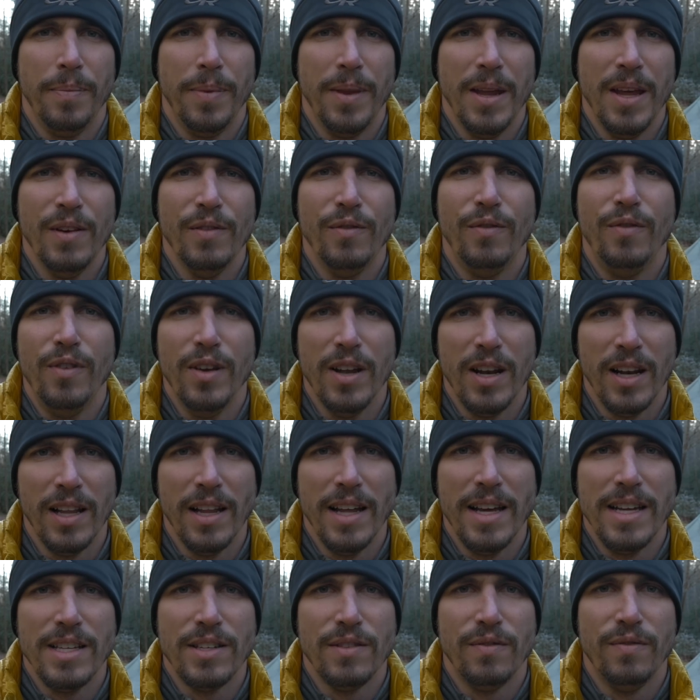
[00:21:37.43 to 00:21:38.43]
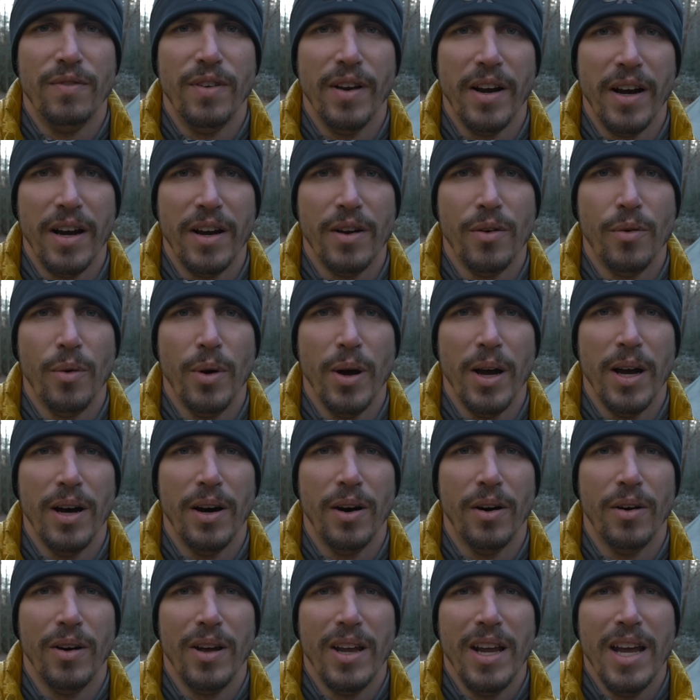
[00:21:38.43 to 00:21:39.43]
It ventilates very
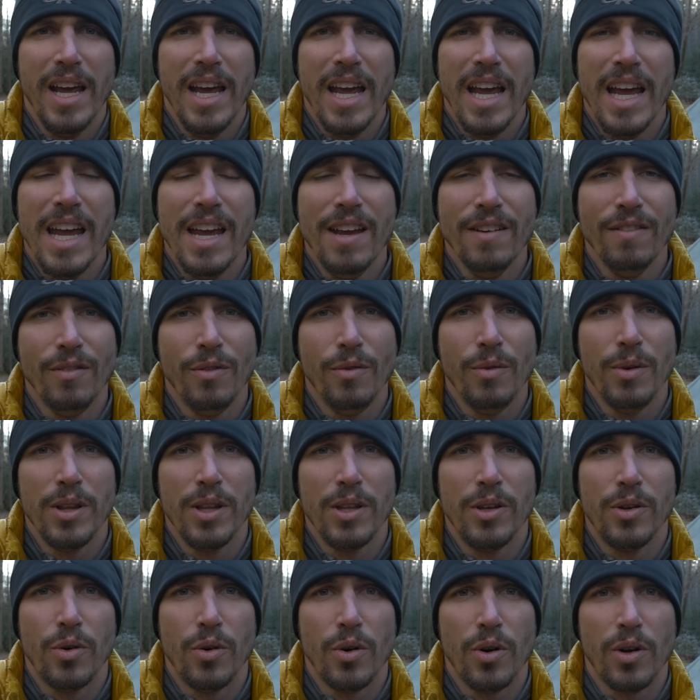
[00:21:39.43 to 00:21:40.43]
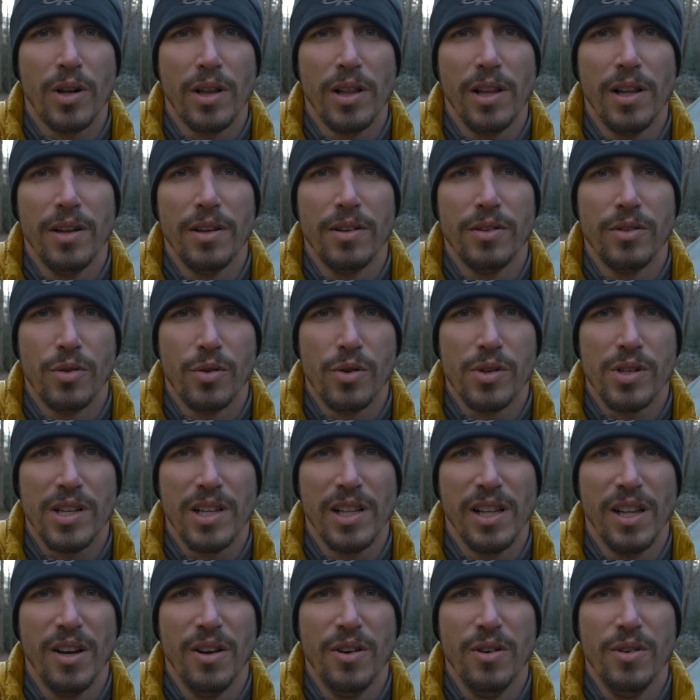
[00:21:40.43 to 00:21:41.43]
well, even with the doors
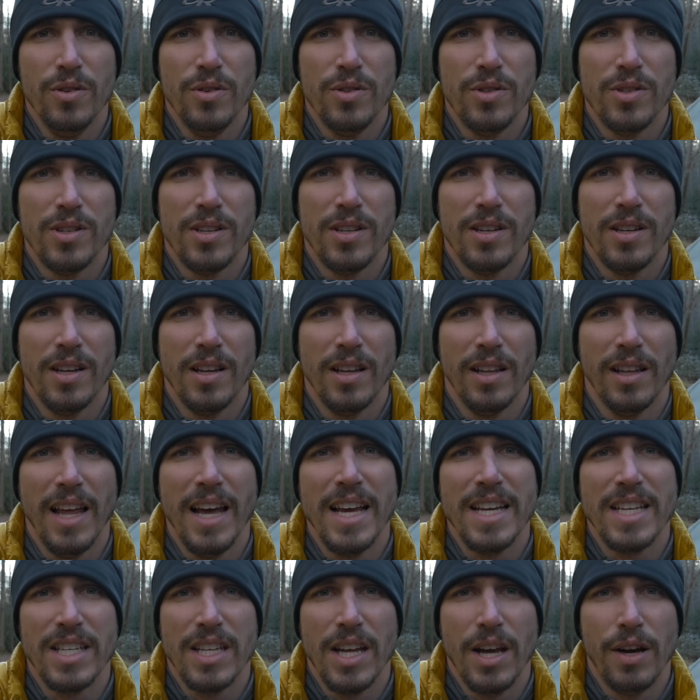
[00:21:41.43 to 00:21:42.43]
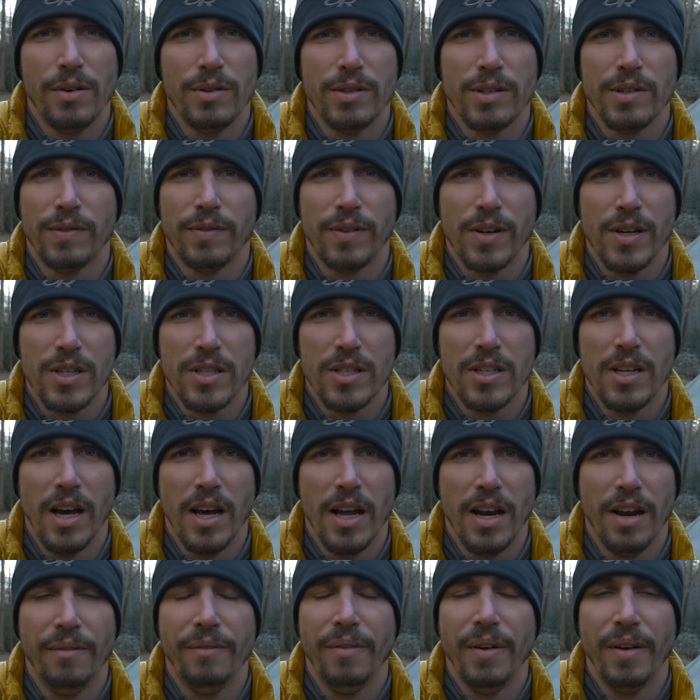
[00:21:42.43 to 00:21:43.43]
closed. Last night was the first
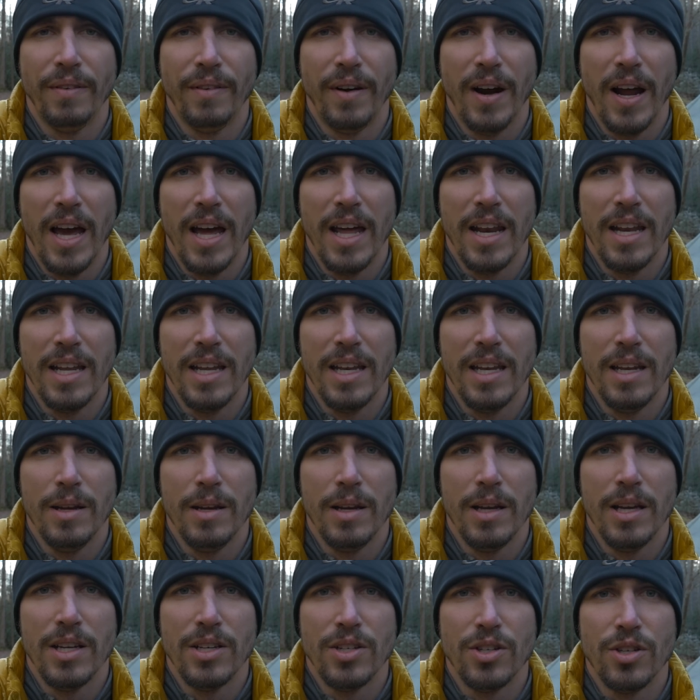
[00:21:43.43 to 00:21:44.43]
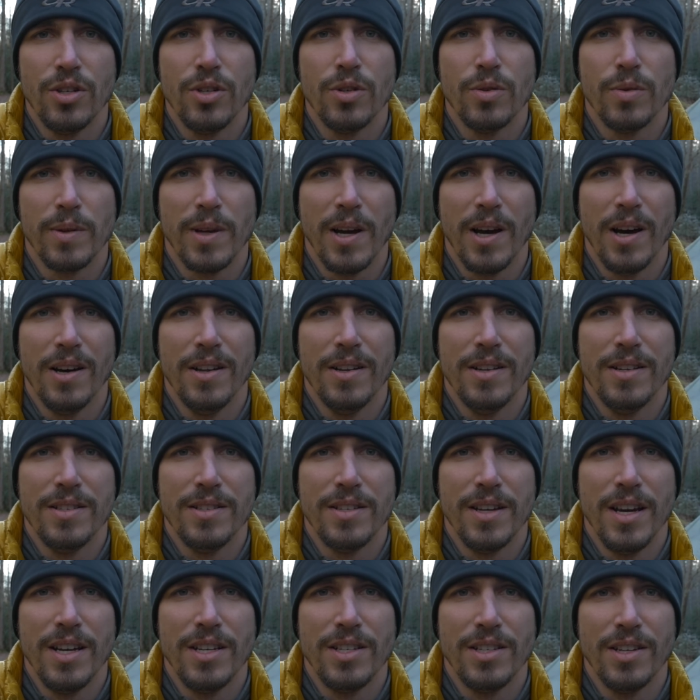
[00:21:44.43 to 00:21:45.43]
night I've ever had any issues with
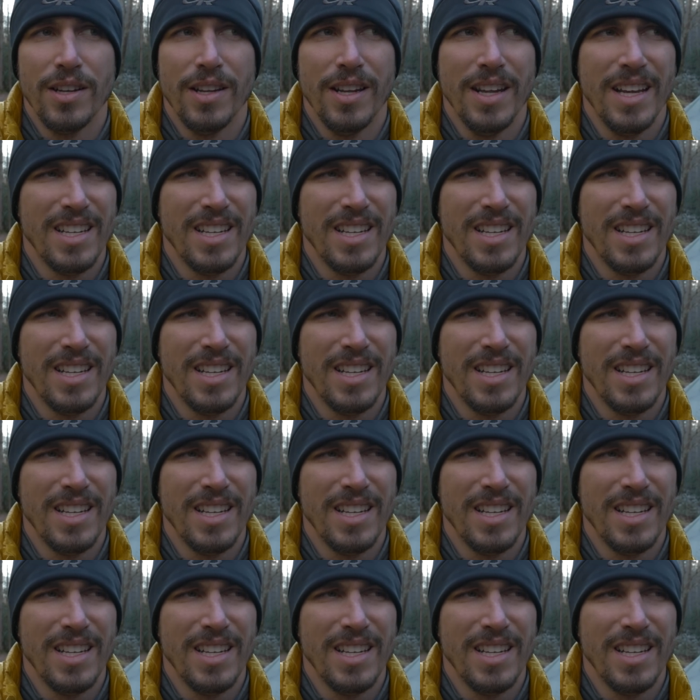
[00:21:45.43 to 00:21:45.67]
condensation.